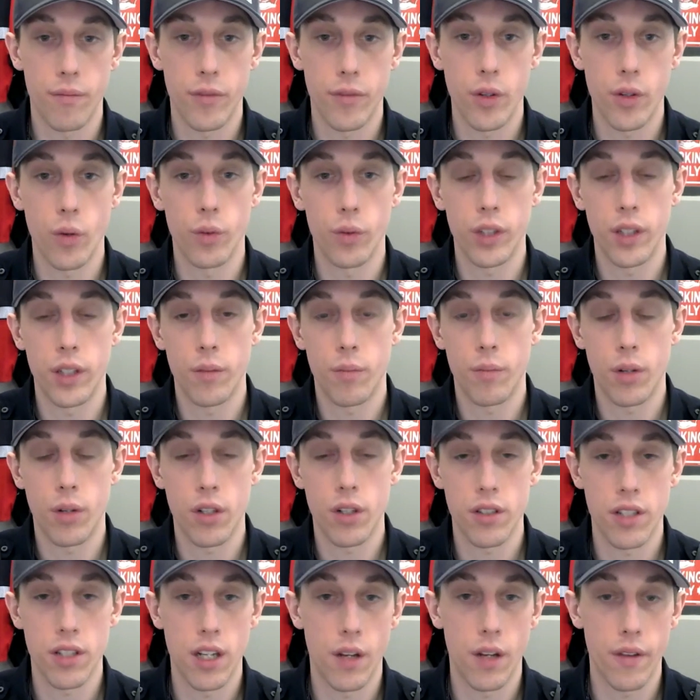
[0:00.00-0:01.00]
only
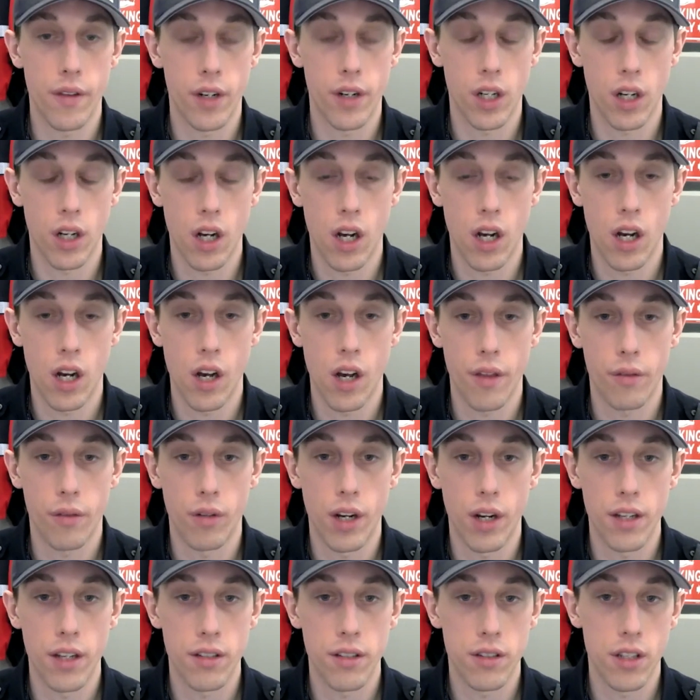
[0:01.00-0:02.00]
personnel that are
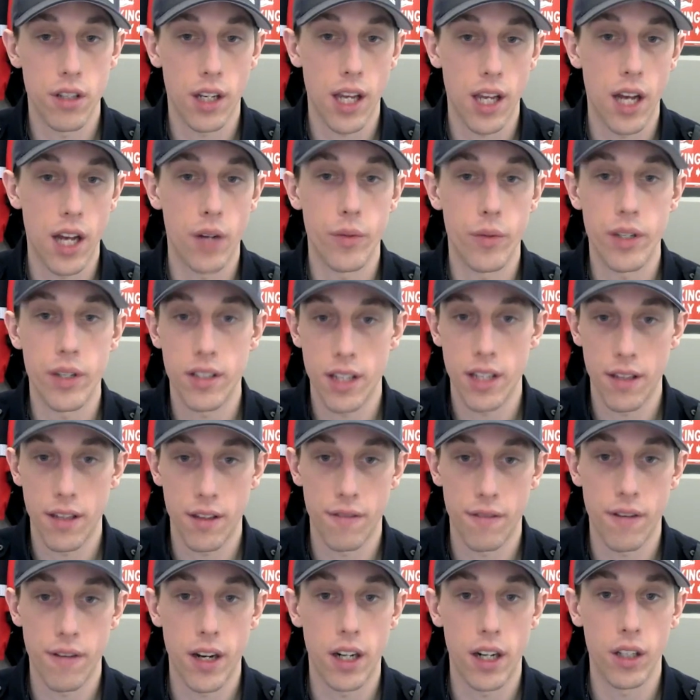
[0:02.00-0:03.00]
authorized to kind of reset the
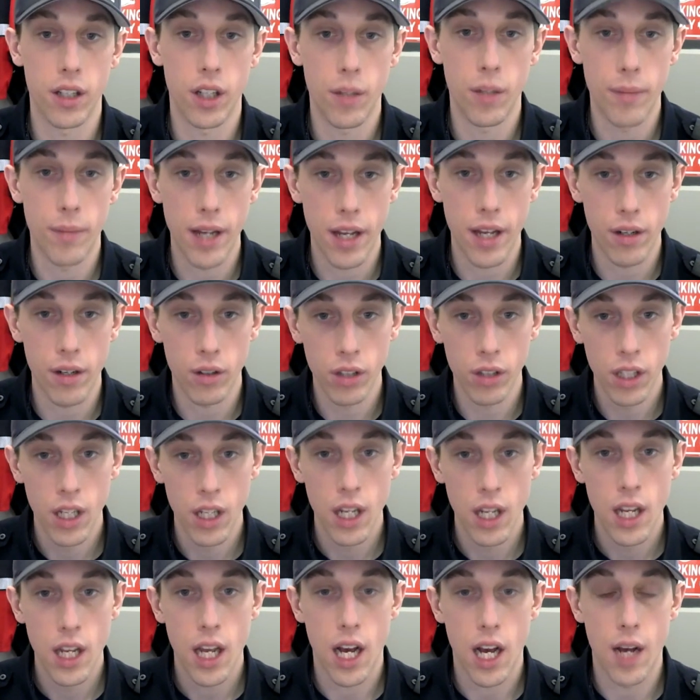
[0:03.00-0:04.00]
fire alarm panel.
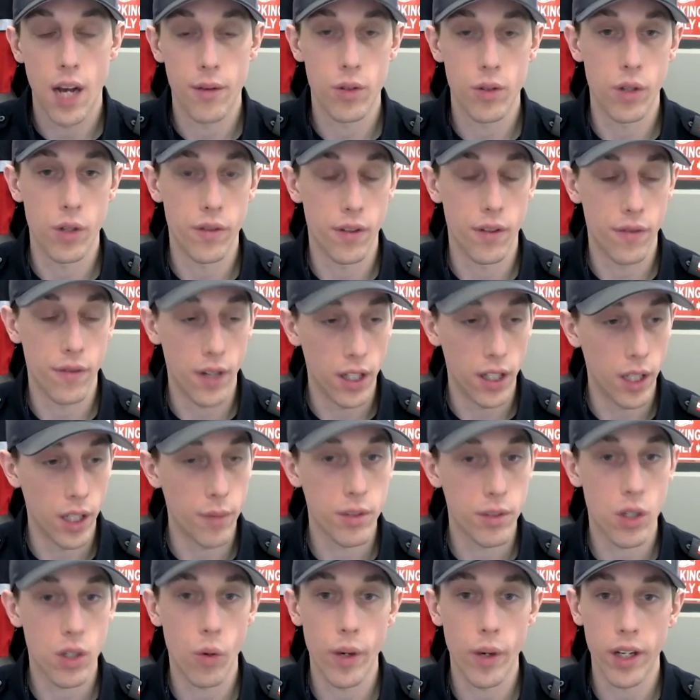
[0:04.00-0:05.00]
So if your fire alarm
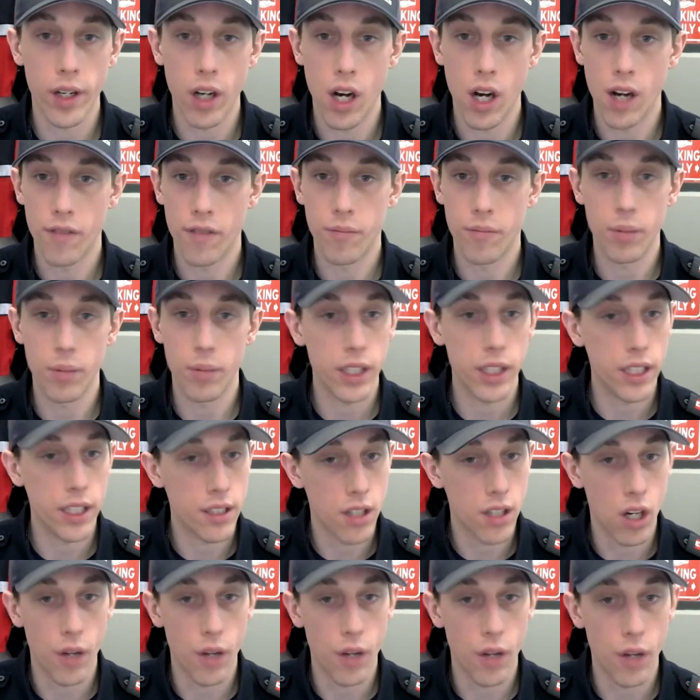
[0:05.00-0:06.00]
is going off, please
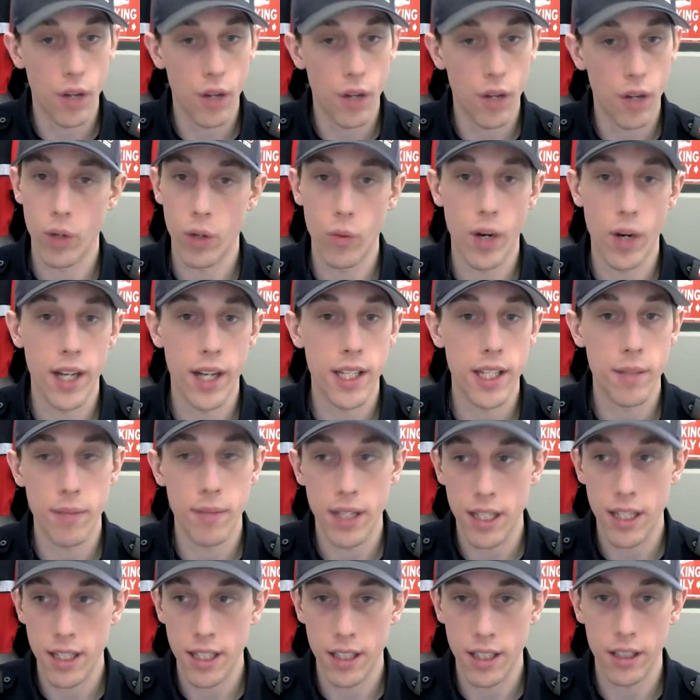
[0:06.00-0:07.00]
call 911
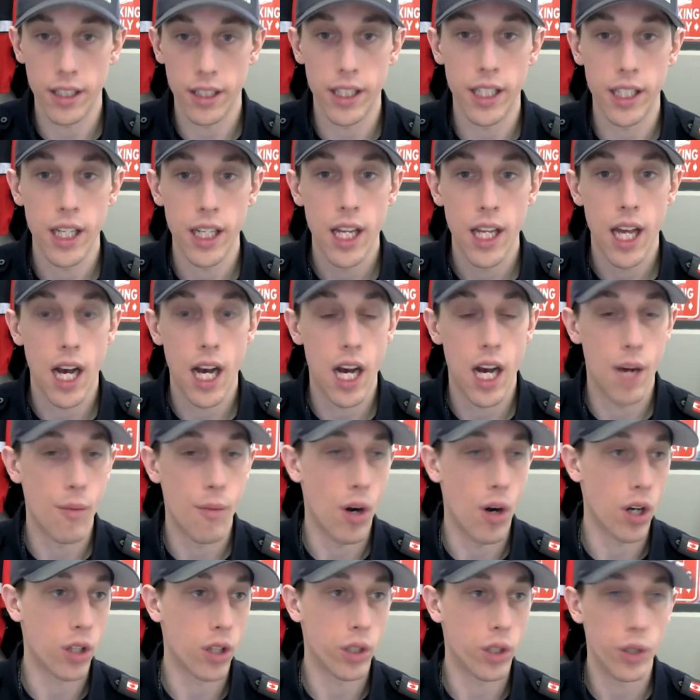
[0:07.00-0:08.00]
immediately.
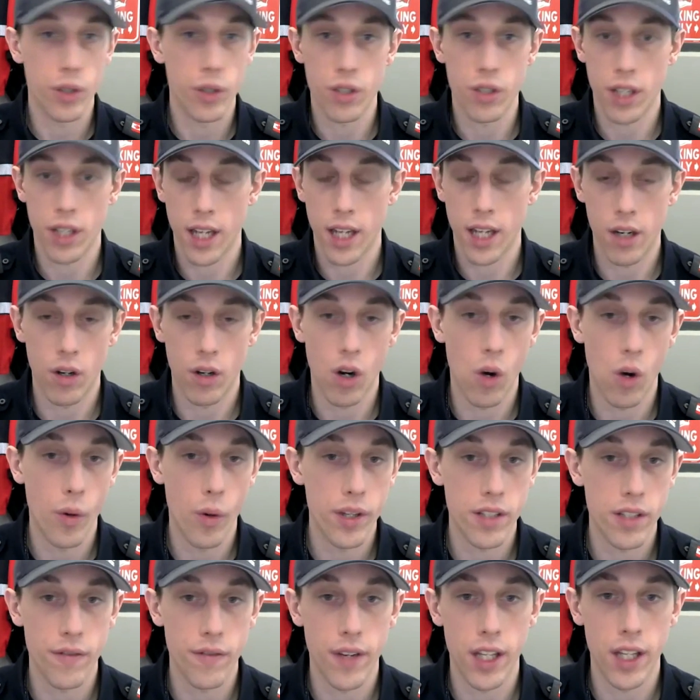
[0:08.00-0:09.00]
Our crews again are
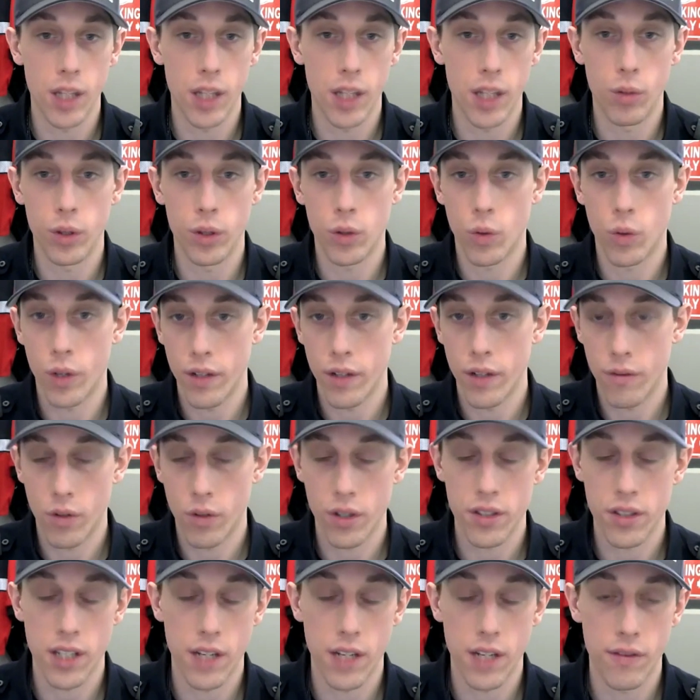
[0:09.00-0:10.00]
always available
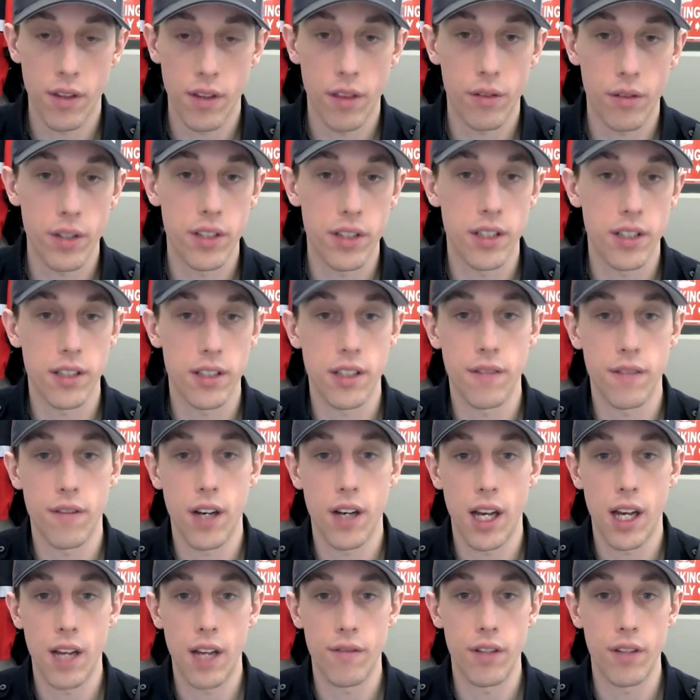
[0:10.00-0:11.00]
24/7,
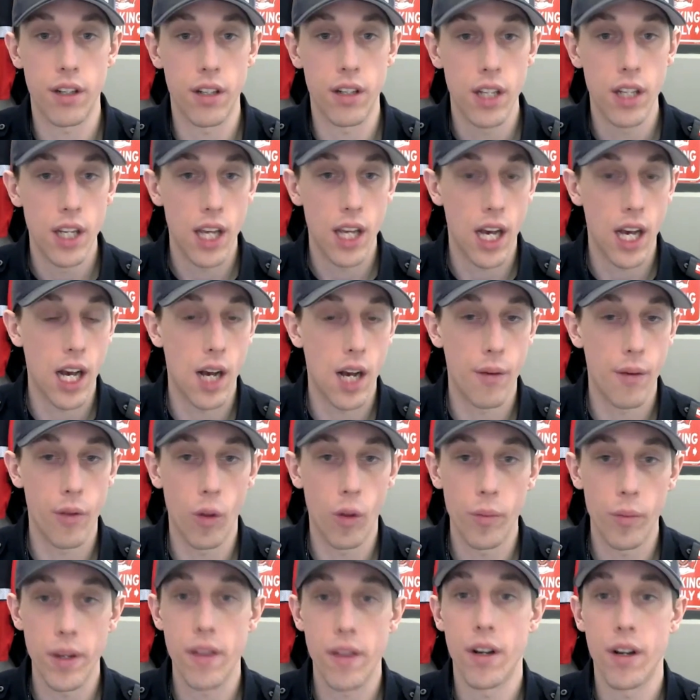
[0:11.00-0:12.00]
365, and
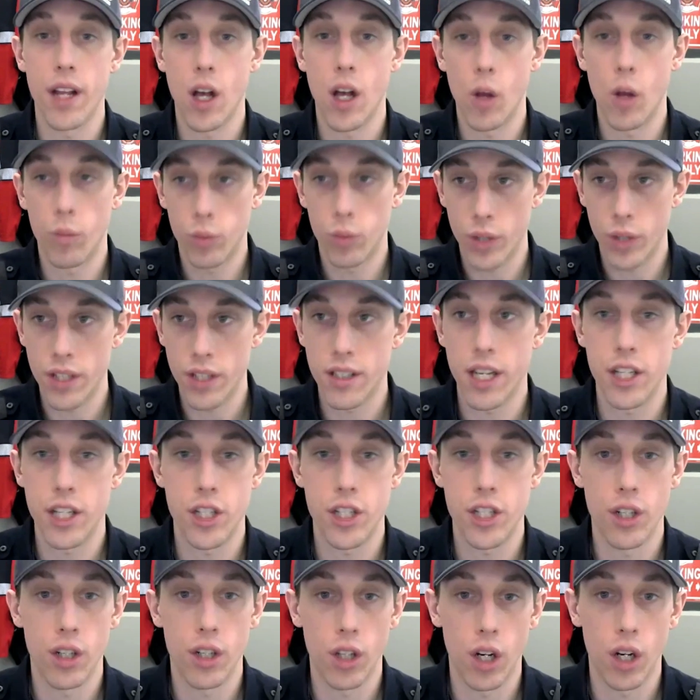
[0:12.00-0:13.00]
they'll be there to help reset
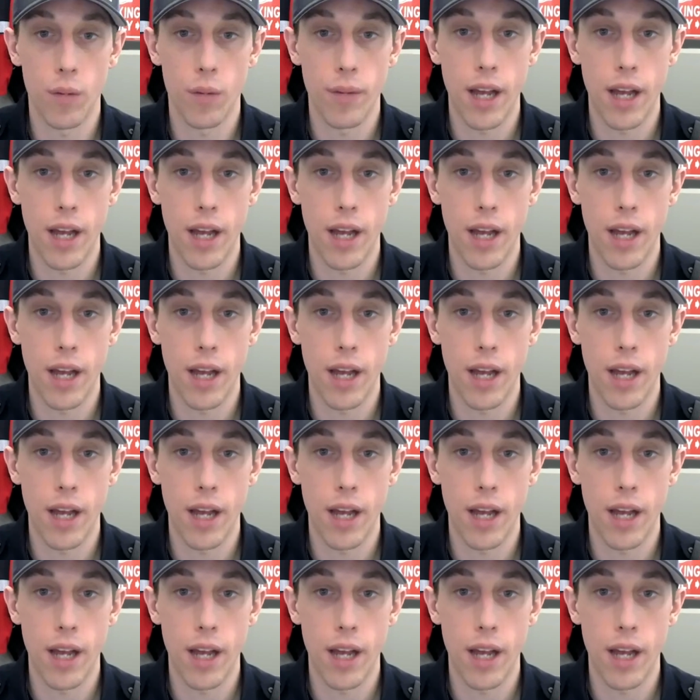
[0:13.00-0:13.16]
your alarm